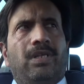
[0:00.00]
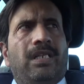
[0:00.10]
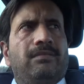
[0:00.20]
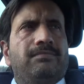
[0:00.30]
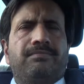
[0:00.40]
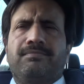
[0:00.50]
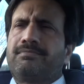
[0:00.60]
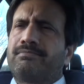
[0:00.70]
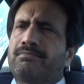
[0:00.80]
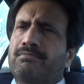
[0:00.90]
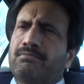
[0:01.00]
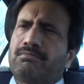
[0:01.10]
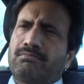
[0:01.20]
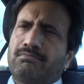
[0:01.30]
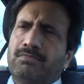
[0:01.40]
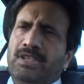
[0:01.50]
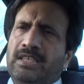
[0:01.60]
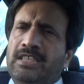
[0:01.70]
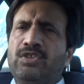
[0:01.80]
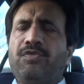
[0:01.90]
Well,
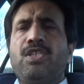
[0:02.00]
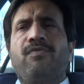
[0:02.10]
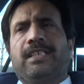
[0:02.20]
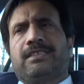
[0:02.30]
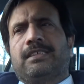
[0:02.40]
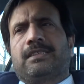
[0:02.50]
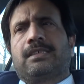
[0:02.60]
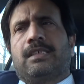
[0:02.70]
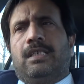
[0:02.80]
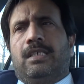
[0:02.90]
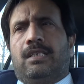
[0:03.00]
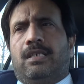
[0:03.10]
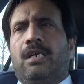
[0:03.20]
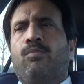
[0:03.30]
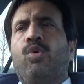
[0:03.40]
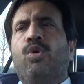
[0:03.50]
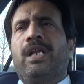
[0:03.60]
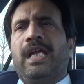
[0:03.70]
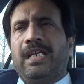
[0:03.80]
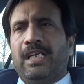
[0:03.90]
the esophageal varices are more
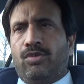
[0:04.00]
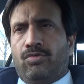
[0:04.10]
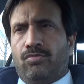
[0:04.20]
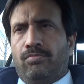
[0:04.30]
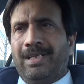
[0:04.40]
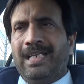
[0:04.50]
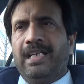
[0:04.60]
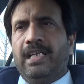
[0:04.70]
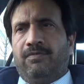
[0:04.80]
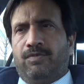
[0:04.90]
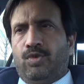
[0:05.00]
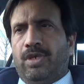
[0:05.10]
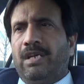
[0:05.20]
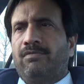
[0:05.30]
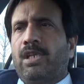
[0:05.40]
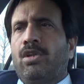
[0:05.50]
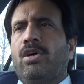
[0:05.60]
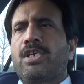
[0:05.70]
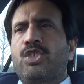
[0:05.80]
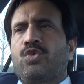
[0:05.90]
likely to bleed if you have the
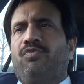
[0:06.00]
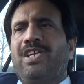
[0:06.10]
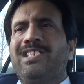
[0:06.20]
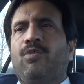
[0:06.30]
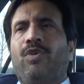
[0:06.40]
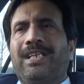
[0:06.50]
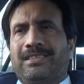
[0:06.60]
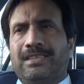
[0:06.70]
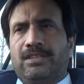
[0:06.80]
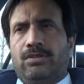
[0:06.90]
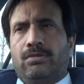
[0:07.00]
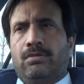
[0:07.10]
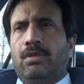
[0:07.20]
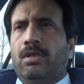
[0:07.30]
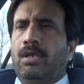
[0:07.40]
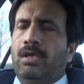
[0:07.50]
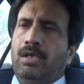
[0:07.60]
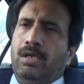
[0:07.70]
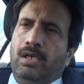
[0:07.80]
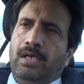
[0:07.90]
large esophageal varices, you know,
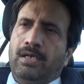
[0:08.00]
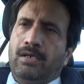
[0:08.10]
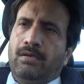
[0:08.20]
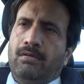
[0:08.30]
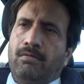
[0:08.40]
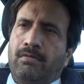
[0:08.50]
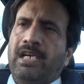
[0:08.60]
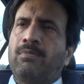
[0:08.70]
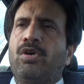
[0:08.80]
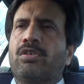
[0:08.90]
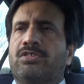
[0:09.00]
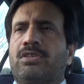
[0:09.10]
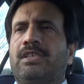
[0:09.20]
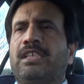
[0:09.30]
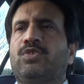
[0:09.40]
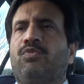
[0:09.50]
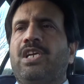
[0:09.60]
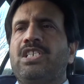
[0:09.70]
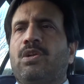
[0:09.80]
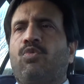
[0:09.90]
and uh, red marks on the
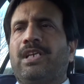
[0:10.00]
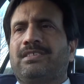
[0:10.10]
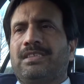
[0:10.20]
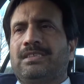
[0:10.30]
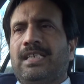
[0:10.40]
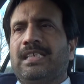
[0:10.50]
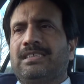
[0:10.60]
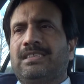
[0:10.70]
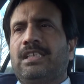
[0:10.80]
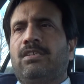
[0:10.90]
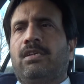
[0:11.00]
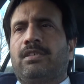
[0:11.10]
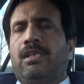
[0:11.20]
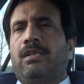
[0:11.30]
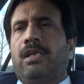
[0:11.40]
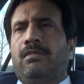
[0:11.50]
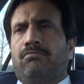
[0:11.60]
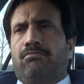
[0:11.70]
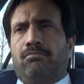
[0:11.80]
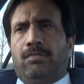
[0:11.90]
esophageal varices as seen on the light,
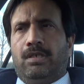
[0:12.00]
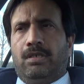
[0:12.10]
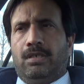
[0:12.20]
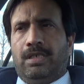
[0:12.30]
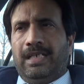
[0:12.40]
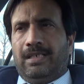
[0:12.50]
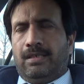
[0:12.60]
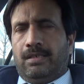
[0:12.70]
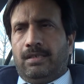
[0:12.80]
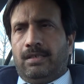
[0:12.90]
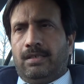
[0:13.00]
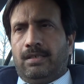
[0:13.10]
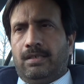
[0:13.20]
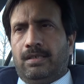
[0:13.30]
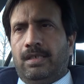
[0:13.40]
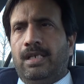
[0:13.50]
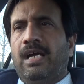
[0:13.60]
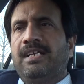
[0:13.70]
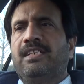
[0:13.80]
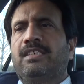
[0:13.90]
uh, like uh,
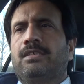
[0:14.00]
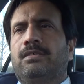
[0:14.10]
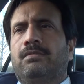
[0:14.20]
lighted,